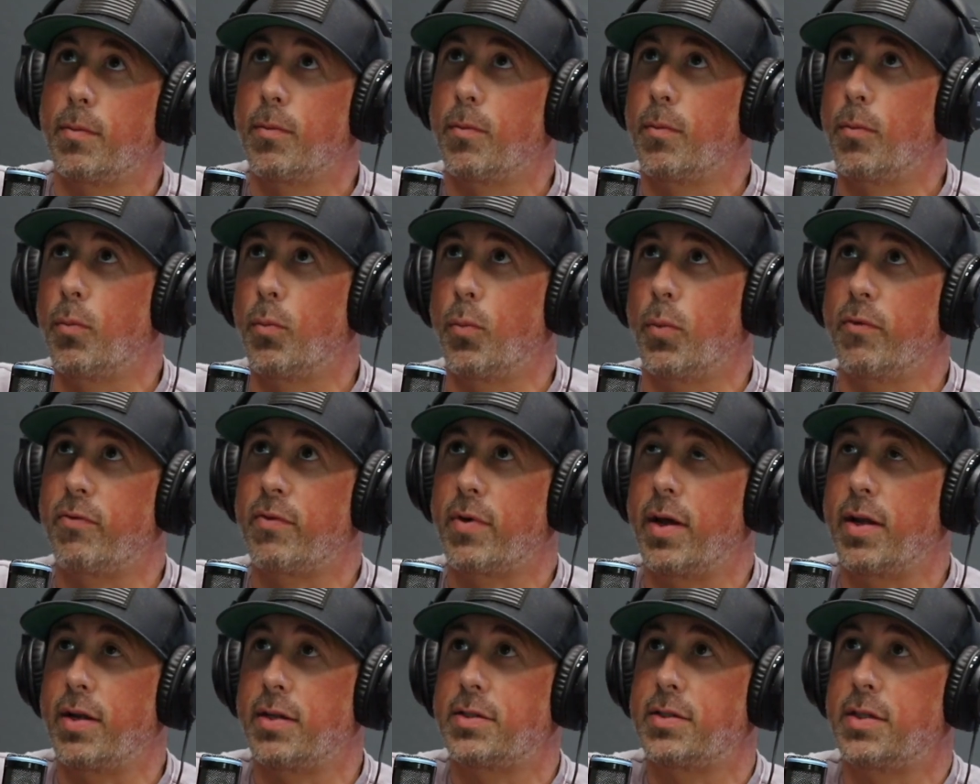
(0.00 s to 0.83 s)
we've
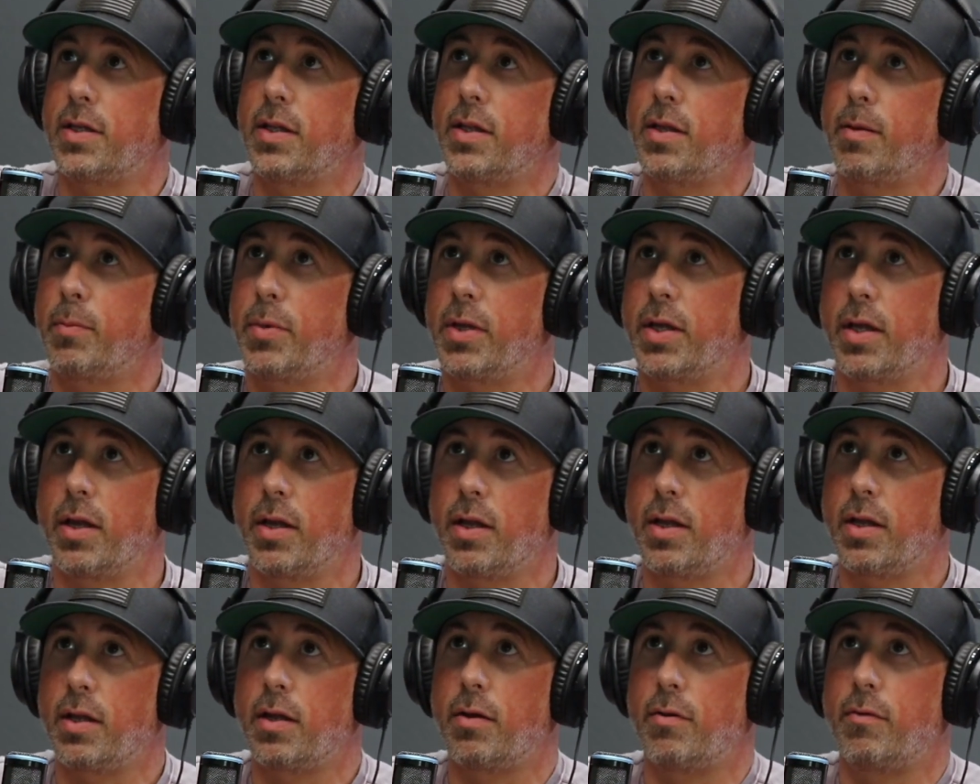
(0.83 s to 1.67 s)
kind of seen the
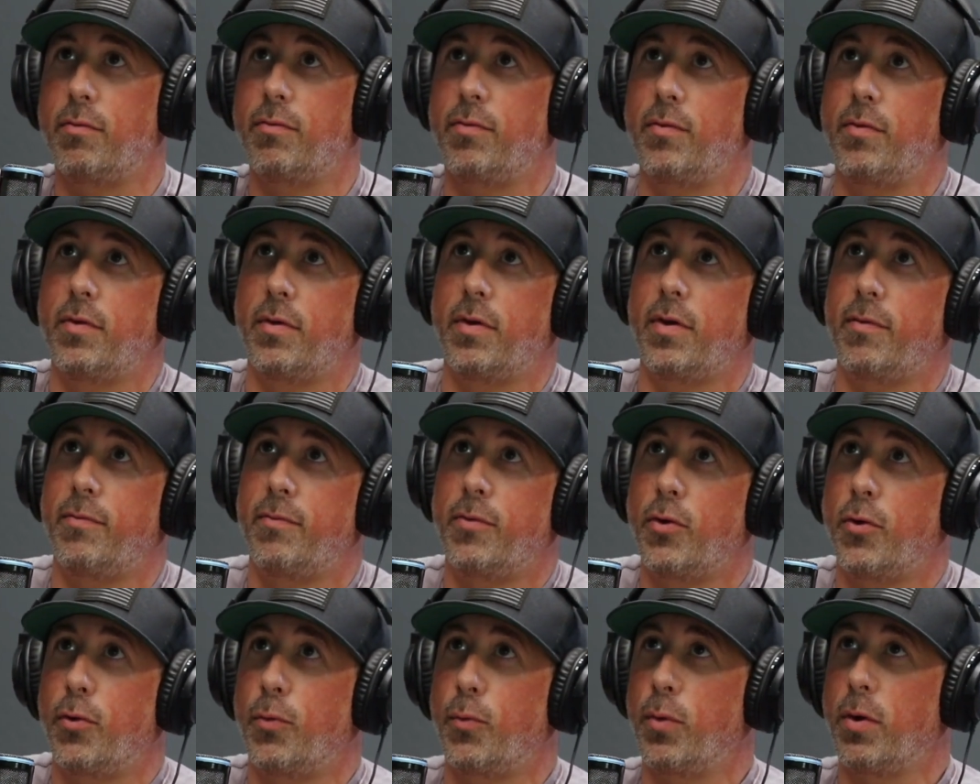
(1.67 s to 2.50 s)
beginning of
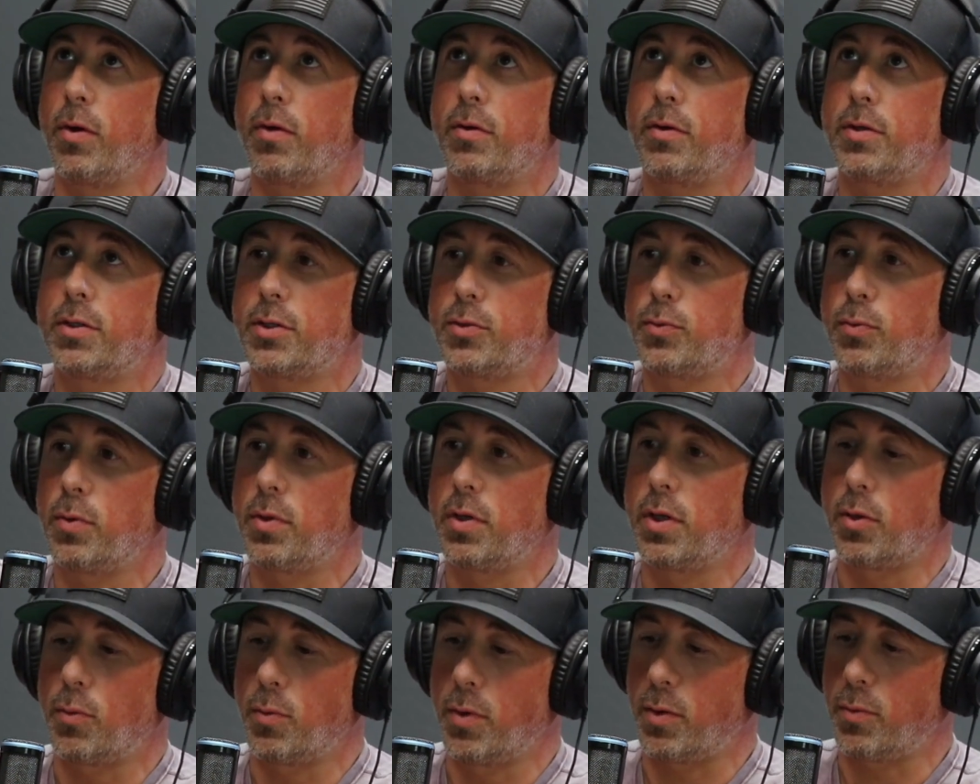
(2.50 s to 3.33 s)
N.E.R.D. Just
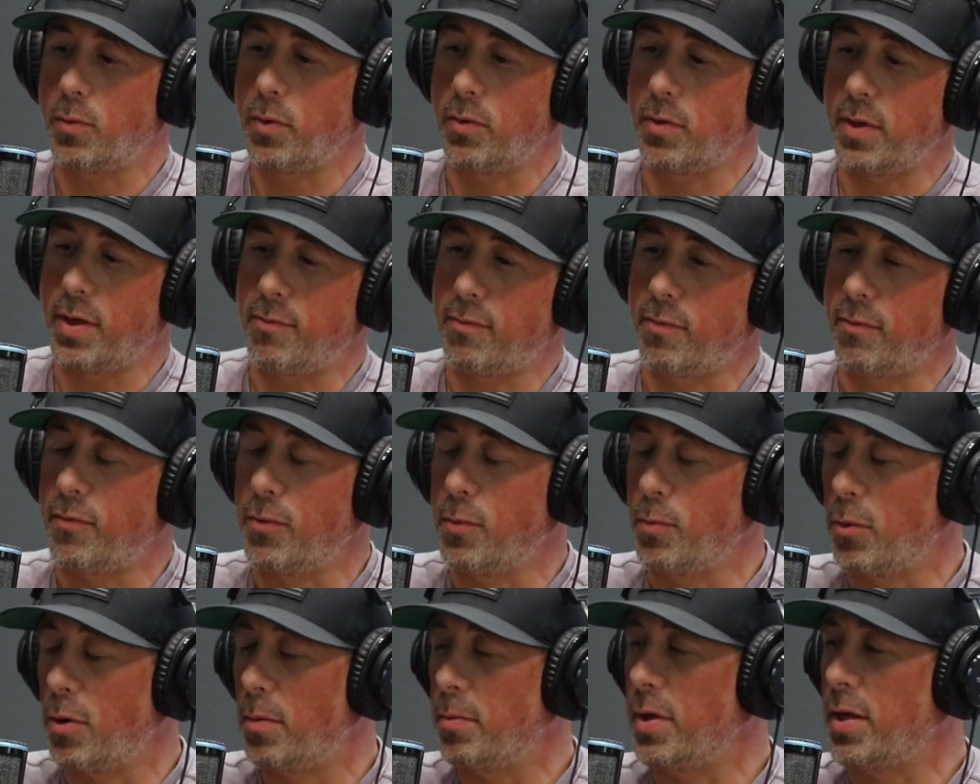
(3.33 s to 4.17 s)
really quick, we only have a few
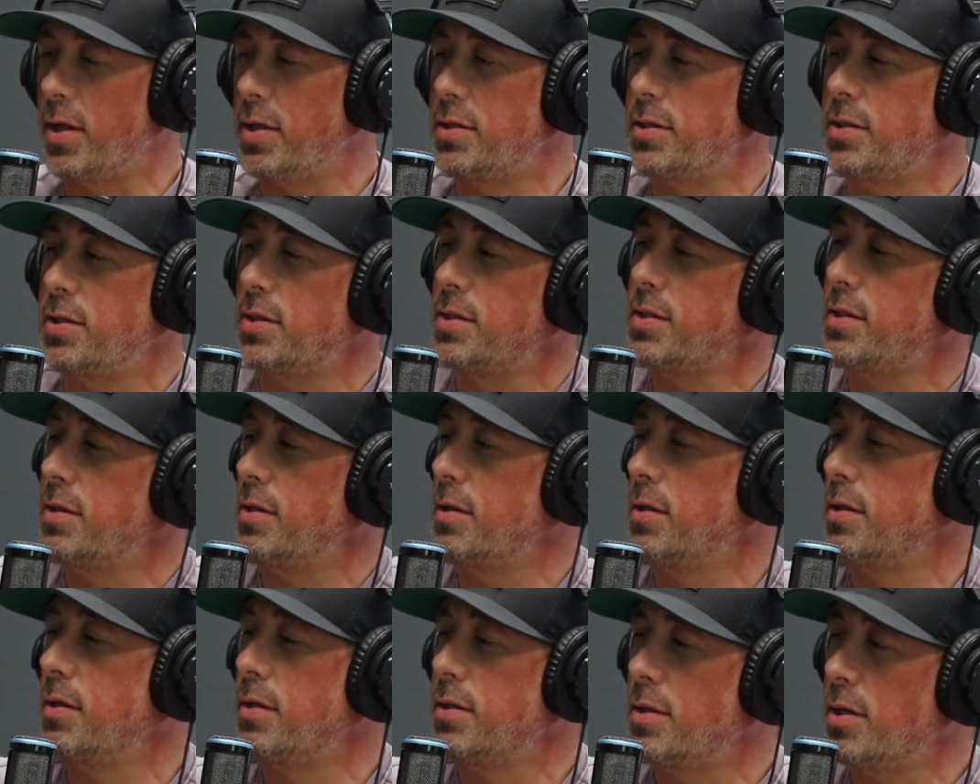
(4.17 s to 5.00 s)
more minutes. Just
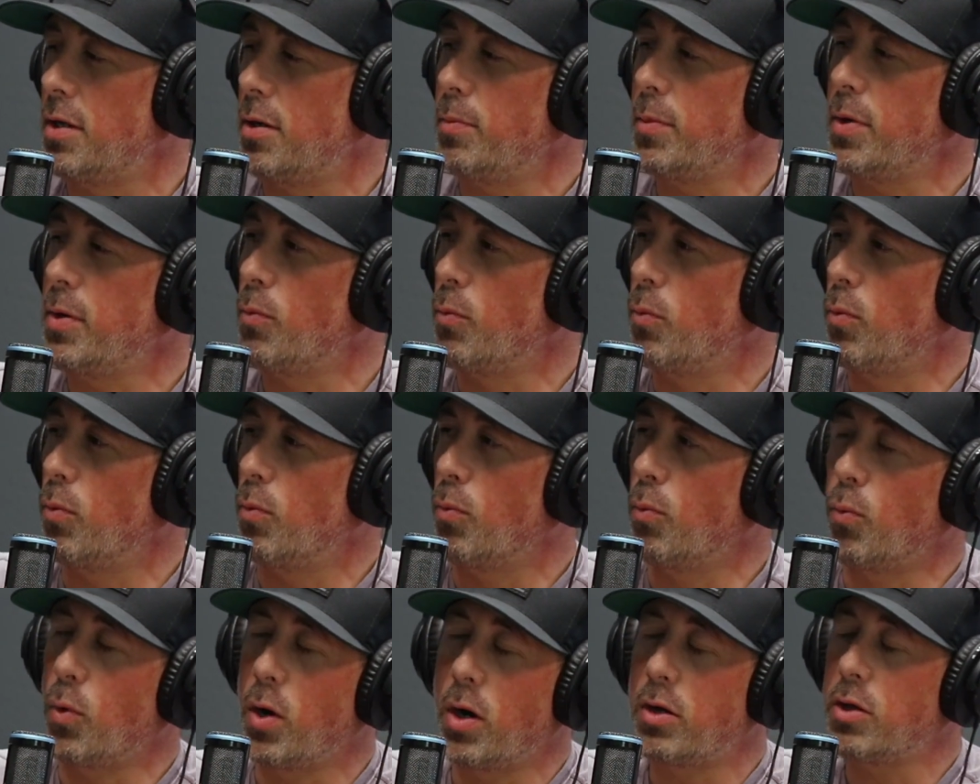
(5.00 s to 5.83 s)
tell me
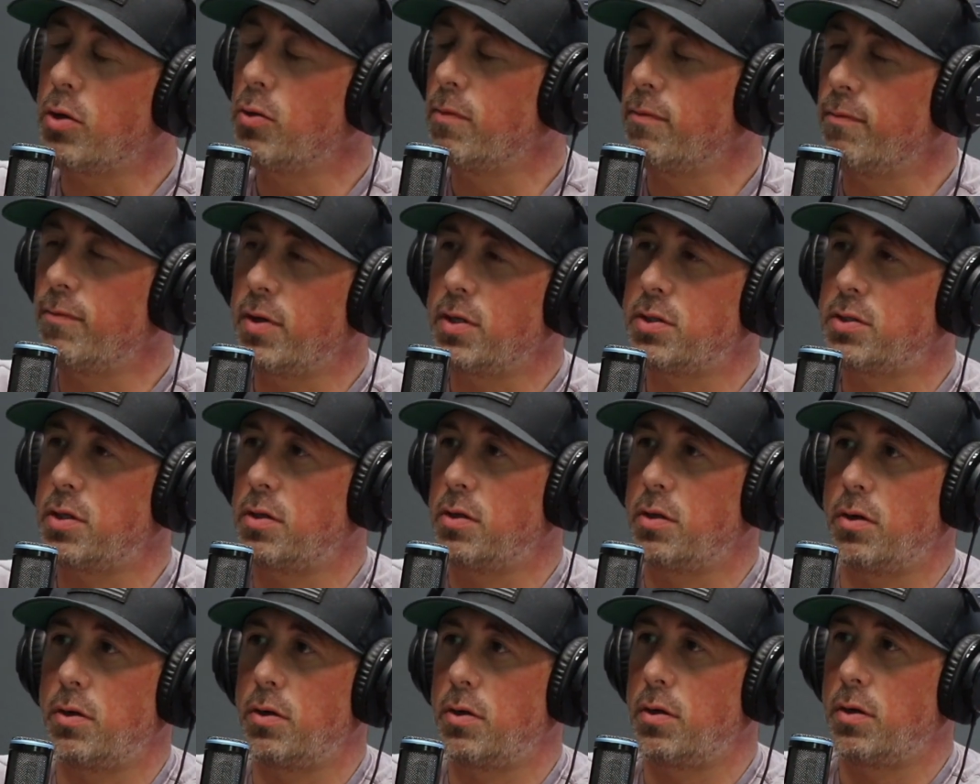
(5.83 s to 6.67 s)
where you
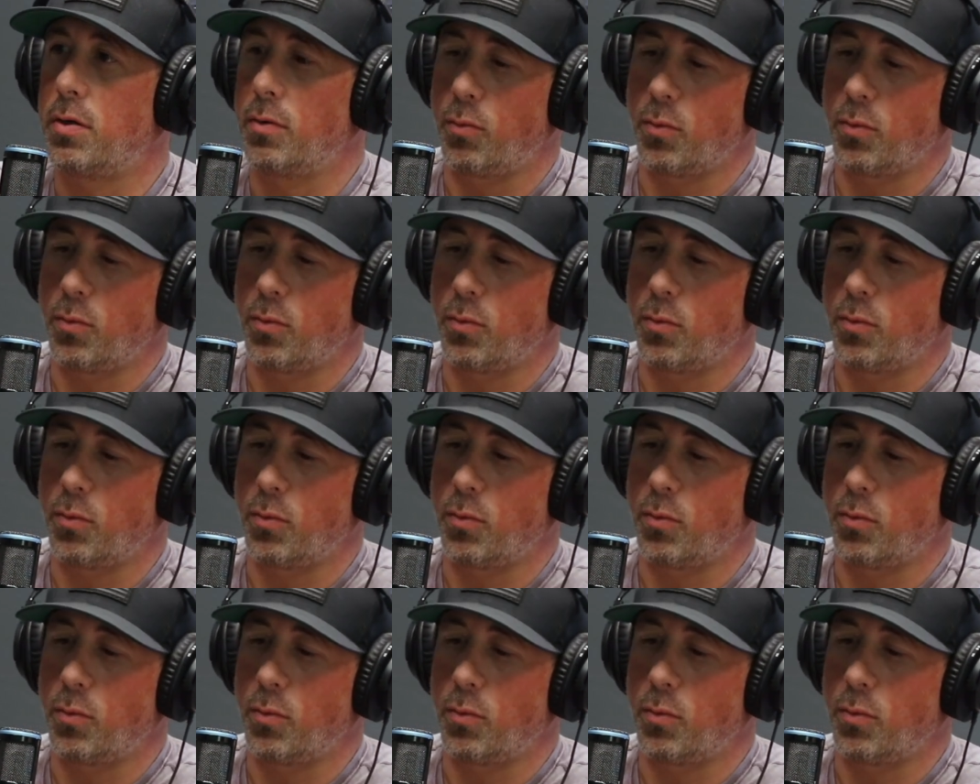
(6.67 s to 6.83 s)
envision N.E.R.D.